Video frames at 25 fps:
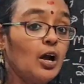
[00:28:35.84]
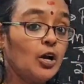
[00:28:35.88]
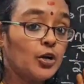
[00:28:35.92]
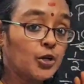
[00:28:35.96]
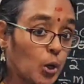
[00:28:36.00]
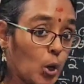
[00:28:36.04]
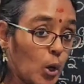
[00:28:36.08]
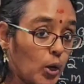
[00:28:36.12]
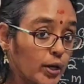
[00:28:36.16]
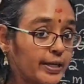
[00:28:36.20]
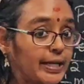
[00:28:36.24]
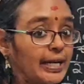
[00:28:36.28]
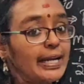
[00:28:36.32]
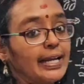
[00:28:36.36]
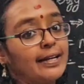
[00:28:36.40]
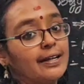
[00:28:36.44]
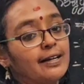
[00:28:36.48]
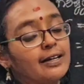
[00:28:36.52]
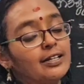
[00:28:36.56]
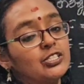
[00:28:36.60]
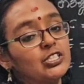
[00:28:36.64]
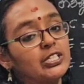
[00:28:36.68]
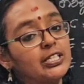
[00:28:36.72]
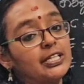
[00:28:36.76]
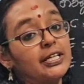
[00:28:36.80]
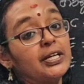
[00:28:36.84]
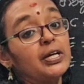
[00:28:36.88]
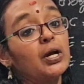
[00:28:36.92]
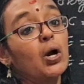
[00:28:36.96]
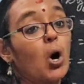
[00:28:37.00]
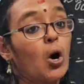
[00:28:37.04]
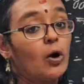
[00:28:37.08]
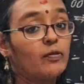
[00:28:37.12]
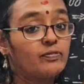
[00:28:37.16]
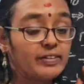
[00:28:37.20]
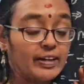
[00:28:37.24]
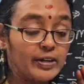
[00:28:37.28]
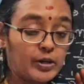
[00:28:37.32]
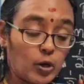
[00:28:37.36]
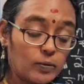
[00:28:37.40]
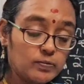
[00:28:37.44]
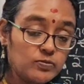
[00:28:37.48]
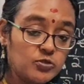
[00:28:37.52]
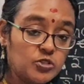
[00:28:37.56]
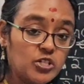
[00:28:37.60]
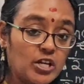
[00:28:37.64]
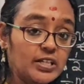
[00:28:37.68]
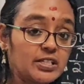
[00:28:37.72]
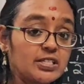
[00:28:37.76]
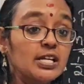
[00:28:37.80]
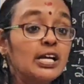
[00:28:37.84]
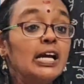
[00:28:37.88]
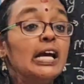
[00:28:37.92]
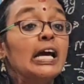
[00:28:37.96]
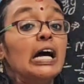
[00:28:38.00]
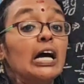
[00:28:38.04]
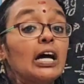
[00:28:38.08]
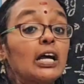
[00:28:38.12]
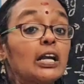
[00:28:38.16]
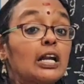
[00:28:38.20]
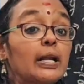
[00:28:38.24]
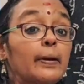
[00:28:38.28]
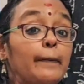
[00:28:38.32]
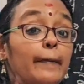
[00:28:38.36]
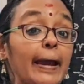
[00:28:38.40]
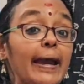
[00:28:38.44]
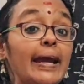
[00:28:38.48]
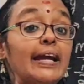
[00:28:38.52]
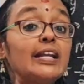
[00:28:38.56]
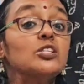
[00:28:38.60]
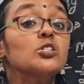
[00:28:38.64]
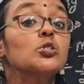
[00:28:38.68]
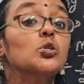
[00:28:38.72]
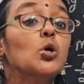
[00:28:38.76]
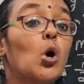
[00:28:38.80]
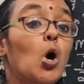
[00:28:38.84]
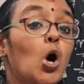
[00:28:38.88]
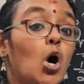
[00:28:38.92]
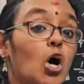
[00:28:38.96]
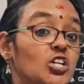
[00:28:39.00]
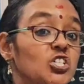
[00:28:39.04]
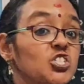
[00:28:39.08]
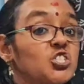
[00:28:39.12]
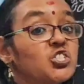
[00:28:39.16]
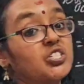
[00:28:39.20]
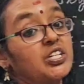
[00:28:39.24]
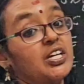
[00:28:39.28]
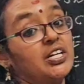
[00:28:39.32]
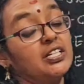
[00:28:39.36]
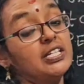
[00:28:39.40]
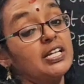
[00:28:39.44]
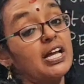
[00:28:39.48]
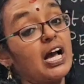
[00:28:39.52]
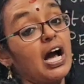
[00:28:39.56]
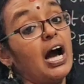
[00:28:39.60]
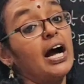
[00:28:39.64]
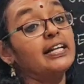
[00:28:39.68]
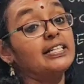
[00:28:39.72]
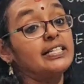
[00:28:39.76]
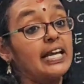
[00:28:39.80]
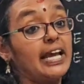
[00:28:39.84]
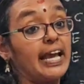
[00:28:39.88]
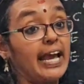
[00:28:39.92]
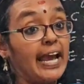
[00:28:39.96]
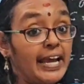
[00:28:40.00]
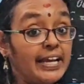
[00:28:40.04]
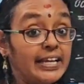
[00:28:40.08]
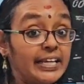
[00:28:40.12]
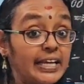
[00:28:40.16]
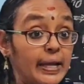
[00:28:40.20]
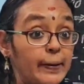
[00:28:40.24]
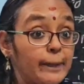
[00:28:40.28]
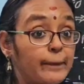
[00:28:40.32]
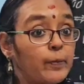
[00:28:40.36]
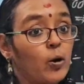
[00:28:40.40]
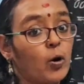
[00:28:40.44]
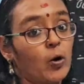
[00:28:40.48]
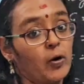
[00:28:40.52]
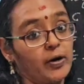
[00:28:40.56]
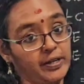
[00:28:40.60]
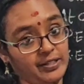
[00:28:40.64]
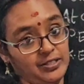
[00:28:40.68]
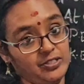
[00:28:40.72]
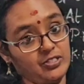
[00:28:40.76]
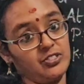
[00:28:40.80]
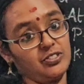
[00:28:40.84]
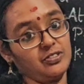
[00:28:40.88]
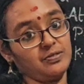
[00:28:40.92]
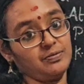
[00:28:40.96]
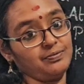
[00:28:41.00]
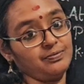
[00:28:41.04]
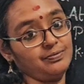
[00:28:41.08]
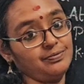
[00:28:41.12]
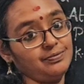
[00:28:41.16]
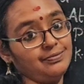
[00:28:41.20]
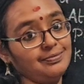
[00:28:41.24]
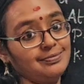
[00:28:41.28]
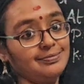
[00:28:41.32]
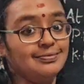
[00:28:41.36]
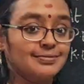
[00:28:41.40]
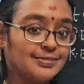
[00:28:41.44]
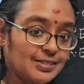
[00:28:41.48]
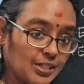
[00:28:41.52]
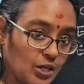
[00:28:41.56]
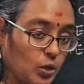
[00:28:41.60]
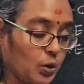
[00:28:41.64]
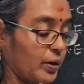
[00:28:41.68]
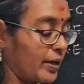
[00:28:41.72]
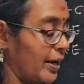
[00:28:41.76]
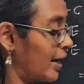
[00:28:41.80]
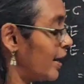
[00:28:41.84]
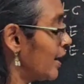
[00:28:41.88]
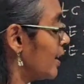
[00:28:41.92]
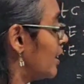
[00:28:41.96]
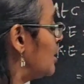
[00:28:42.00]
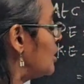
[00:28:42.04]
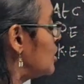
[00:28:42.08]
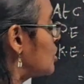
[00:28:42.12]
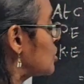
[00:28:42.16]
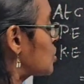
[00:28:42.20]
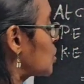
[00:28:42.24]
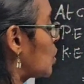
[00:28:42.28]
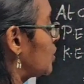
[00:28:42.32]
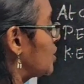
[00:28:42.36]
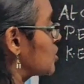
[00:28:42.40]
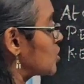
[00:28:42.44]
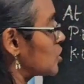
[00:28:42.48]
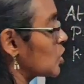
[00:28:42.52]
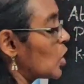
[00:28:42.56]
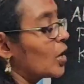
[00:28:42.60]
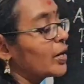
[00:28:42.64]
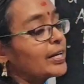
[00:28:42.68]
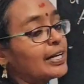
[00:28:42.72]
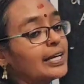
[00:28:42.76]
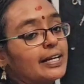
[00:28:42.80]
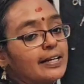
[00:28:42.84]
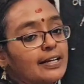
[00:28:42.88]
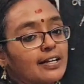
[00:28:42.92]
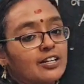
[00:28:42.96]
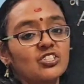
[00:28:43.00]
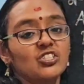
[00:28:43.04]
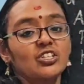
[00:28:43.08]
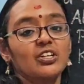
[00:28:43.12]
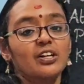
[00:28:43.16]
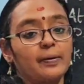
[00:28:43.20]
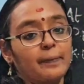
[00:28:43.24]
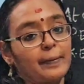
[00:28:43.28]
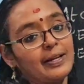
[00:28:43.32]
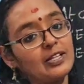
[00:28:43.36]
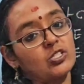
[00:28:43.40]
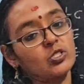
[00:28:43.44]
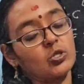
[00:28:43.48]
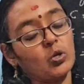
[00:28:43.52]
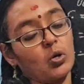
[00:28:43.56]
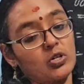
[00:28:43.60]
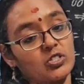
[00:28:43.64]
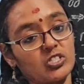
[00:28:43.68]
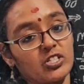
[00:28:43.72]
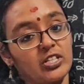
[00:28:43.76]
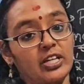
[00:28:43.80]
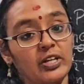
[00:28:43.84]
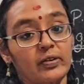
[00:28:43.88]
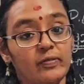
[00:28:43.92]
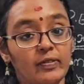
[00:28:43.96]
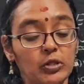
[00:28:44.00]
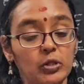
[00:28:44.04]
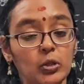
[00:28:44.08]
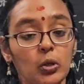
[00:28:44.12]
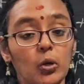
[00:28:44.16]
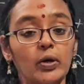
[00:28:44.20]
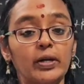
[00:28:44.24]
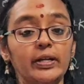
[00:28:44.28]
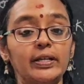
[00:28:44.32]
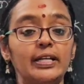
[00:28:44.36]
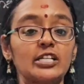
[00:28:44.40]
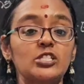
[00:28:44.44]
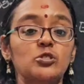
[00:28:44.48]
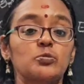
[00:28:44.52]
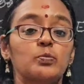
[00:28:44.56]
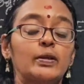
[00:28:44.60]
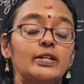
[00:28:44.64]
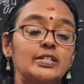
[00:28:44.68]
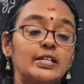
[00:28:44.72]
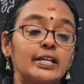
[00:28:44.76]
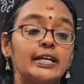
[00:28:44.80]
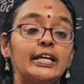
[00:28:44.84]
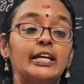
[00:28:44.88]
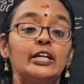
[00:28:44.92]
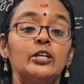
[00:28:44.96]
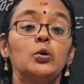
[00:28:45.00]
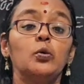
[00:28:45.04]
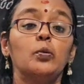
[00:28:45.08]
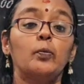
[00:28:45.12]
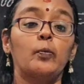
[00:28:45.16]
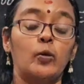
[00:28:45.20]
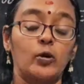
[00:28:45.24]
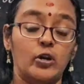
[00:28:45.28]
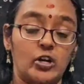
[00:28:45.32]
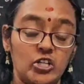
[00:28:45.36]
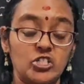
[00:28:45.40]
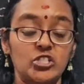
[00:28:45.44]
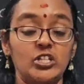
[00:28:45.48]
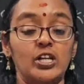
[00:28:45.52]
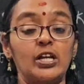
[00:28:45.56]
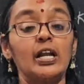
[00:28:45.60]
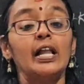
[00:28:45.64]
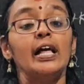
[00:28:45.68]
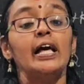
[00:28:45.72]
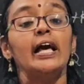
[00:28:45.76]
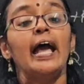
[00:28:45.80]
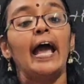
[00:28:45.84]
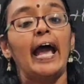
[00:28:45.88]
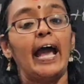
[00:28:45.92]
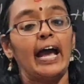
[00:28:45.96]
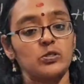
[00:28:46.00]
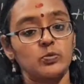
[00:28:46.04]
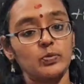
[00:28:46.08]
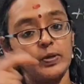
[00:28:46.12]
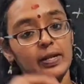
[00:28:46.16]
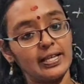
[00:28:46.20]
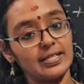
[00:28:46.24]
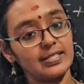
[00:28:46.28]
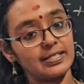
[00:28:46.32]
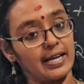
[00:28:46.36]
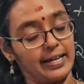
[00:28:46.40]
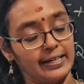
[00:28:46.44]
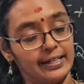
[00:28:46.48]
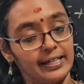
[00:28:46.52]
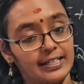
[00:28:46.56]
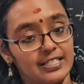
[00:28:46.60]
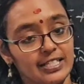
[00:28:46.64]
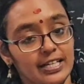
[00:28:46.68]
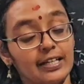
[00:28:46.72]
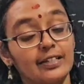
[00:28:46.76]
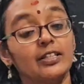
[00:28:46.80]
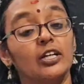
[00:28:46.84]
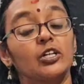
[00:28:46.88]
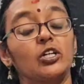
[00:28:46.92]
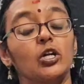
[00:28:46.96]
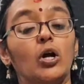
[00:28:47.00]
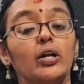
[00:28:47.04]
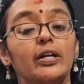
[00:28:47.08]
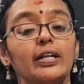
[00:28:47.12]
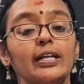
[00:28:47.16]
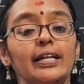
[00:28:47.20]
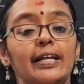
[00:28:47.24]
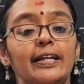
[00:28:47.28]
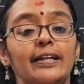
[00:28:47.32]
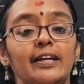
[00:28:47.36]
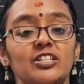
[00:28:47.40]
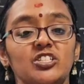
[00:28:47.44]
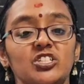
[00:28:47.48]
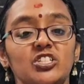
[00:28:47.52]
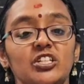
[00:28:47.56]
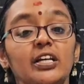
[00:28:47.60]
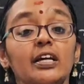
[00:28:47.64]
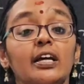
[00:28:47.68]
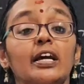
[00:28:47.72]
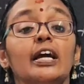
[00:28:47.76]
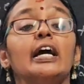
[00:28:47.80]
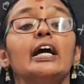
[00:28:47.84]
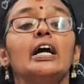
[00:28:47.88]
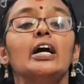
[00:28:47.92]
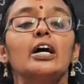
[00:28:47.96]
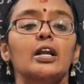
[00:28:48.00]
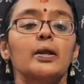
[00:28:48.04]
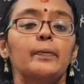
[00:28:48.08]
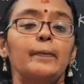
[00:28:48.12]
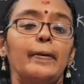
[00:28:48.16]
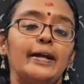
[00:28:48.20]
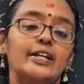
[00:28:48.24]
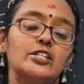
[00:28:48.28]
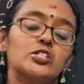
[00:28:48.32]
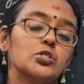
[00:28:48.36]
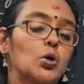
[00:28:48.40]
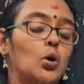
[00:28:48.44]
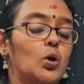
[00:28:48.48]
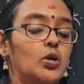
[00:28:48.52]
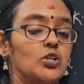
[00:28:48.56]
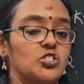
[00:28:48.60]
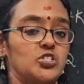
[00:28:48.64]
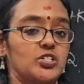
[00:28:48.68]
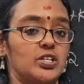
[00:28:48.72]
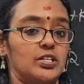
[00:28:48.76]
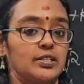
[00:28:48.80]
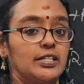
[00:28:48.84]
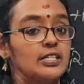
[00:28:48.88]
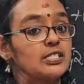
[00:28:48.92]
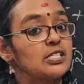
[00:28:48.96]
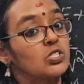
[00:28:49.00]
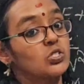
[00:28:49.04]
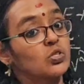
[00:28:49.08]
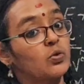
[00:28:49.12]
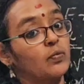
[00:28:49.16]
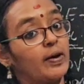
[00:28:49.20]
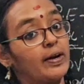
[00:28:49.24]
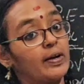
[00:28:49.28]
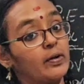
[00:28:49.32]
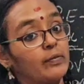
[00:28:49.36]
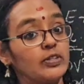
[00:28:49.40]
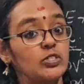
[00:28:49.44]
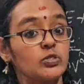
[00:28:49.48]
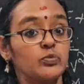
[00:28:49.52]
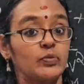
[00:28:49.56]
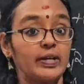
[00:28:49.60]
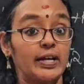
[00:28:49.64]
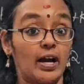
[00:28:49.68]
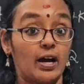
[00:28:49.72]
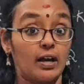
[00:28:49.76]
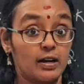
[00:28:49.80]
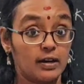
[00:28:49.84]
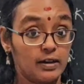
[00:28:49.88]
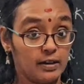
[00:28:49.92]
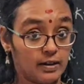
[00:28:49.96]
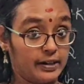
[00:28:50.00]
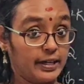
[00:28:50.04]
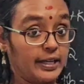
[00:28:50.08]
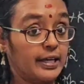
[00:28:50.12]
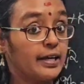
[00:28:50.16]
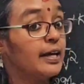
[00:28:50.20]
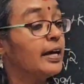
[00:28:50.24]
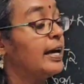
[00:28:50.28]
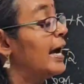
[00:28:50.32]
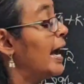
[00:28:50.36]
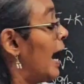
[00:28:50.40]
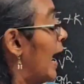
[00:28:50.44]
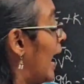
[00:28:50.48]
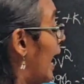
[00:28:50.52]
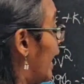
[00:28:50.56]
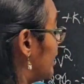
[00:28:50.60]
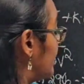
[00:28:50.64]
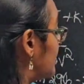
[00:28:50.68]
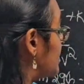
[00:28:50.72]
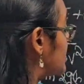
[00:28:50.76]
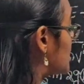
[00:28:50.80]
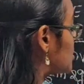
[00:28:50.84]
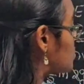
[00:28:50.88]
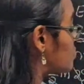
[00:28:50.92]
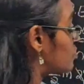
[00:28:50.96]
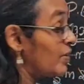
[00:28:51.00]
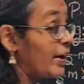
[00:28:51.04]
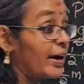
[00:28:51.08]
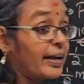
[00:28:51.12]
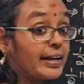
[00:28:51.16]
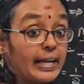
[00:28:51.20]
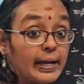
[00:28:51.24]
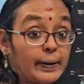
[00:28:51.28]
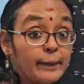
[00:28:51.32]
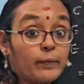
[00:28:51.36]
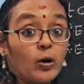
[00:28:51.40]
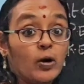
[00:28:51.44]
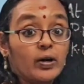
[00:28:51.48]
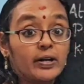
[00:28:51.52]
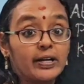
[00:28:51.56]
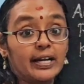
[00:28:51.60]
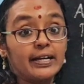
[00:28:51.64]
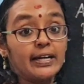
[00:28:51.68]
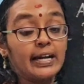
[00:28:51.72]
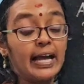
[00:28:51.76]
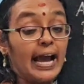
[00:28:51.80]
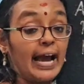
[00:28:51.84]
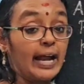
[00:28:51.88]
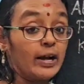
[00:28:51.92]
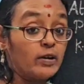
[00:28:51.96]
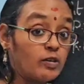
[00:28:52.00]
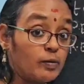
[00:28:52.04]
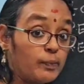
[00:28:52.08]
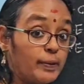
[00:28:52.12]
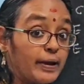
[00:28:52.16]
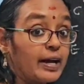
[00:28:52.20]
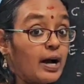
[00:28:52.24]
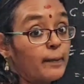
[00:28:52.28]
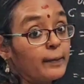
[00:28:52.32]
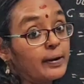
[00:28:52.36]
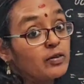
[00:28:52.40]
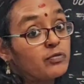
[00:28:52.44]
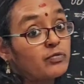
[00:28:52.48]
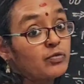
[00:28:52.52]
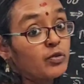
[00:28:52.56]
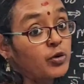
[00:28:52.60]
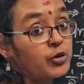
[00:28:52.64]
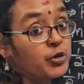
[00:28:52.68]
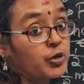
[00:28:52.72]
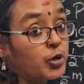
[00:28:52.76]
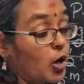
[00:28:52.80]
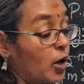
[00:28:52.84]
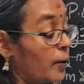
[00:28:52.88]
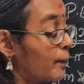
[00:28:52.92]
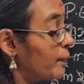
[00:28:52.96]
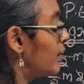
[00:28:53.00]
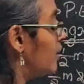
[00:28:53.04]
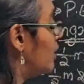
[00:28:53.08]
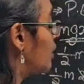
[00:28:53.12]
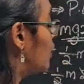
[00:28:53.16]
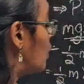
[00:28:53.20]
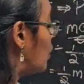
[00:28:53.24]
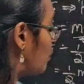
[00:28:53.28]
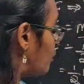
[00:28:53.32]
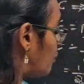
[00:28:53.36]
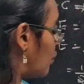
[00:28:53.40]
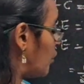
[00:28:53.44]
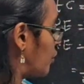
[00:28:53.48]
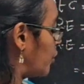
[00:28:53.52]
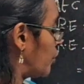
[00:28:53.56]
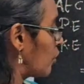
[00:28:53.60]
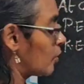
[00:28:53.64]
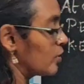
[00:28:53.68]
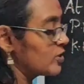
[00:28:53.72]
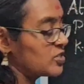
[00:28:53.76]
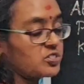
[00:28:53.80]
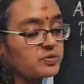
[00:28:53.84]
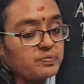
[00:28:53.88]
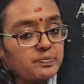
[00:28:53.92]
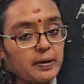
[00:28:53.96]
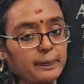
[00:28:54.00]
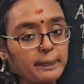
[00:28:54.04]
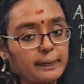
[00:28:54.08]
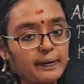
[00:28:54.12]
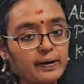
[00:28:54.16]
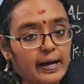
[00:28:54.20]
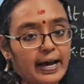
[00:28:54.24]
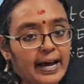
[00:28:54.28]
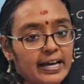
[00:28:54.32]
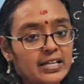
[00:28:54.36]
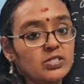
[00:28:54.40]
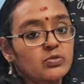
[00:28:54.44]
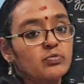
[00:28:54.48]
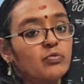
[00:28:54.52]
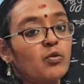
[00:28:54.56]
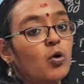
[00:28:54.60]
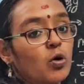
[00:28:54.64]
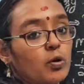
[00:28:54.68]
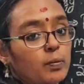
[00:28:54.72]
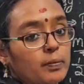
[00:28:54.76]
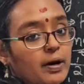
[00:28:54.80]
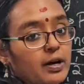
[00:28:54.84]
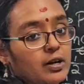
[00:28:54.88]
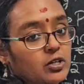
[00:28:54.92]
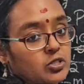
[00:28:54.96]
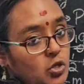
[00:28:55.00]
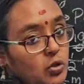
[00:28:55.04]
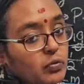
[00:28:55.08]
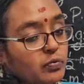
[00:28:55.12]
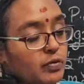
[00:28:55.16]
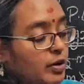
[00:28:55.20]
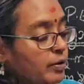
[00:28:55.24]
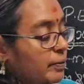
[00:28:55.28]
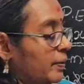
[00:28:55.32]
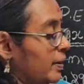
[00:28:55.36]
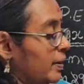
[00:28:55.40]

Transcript: Total energy of an object remains constant at any point. Okay, so this total energy remains constant. Even though it is splitting into potential as well as kinetic, the total energy remains constant. This is the one which we are learning, and this is very important and will be coming for your question paper as 4 marks or 5